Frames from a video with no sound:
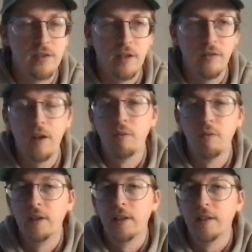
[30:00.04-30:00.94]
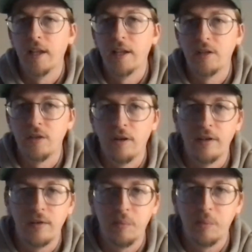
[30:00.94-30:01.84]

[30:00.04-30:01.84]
stuff, I really like started to